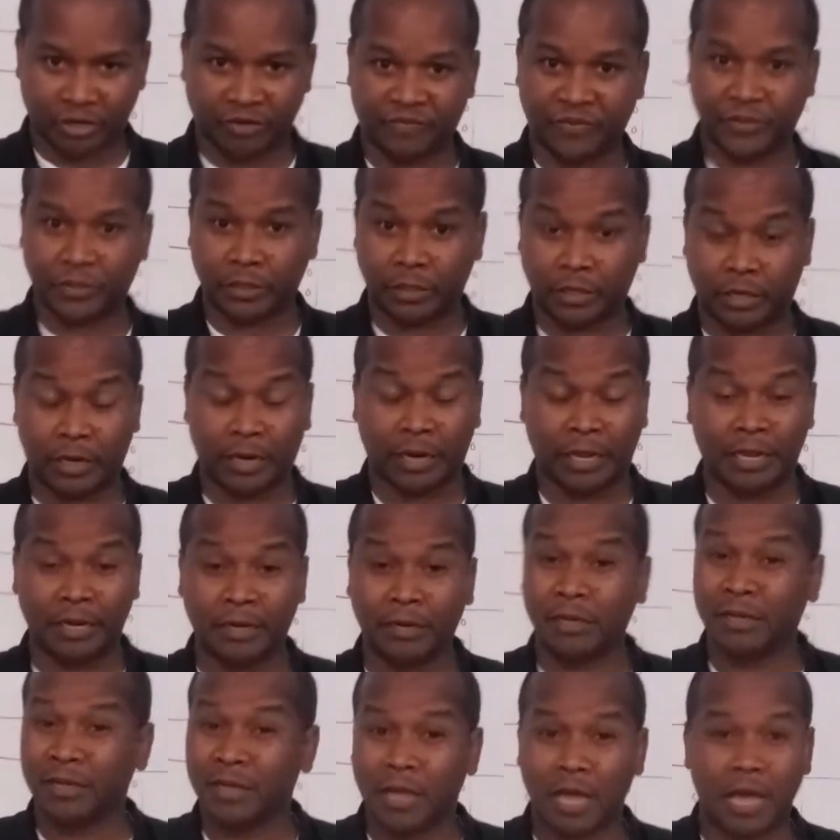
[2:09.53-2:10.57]
If it's
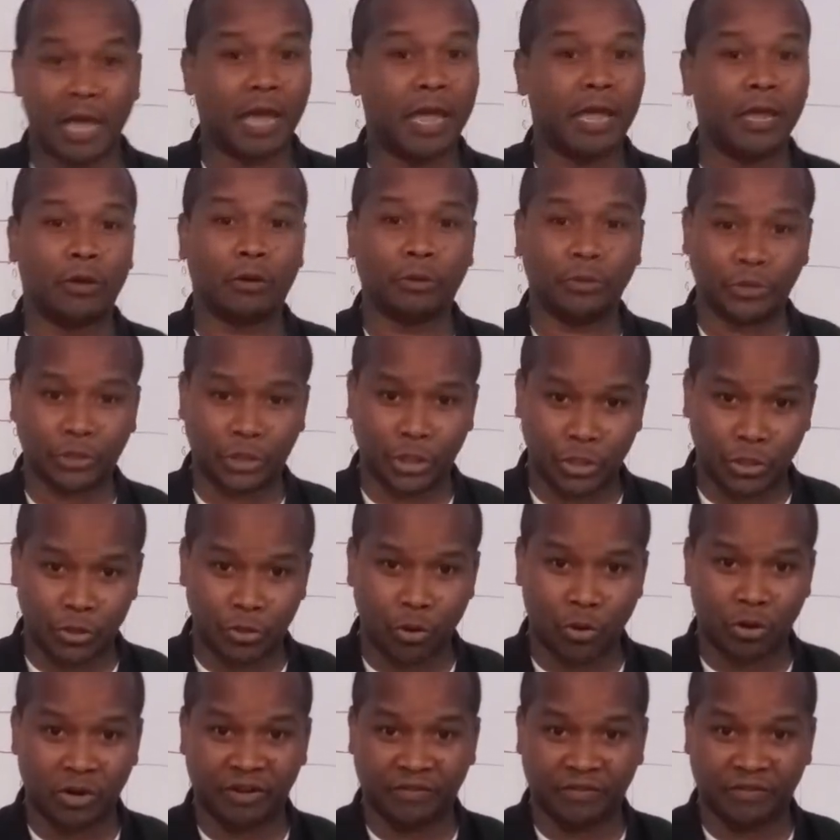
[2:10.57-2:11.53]
clean, continue on.